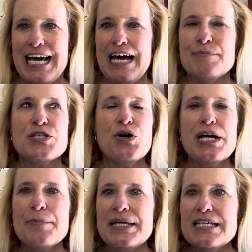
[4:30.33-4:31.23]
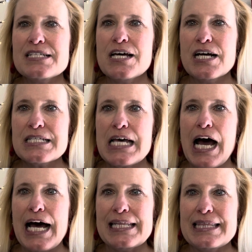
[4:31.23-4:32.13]
I'm sorry, I'm getting
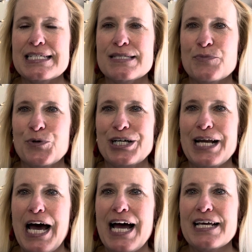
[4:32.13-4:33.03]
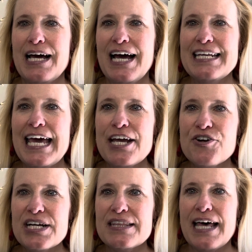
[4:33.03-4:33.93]
tongue-tied this morning. I
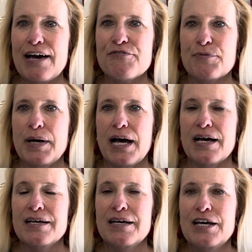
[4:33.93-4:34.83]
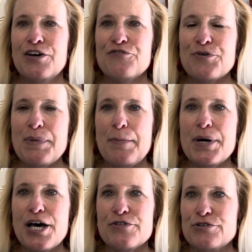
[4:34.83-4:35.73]
inherited that from my
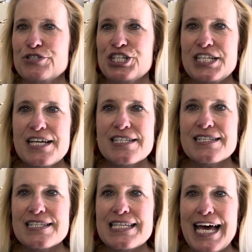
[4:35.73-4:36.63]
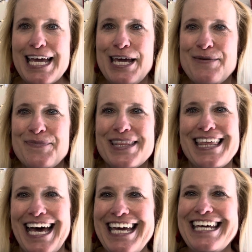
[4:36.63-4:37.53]
mother. She does the same
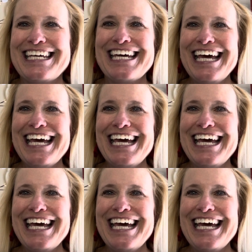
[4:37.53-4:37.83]
thing.